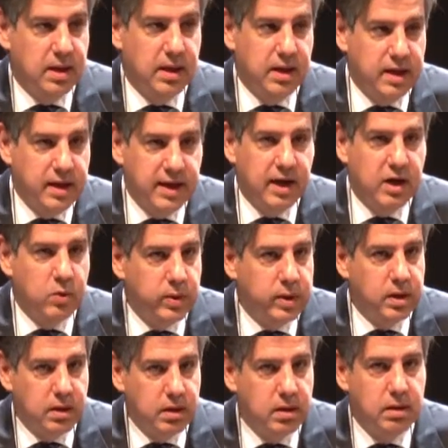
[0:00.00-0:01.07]
And now
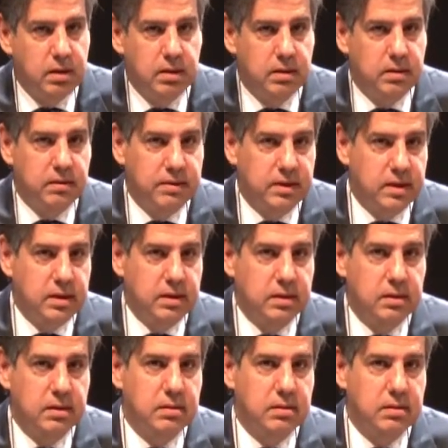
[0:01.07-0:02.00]
we are the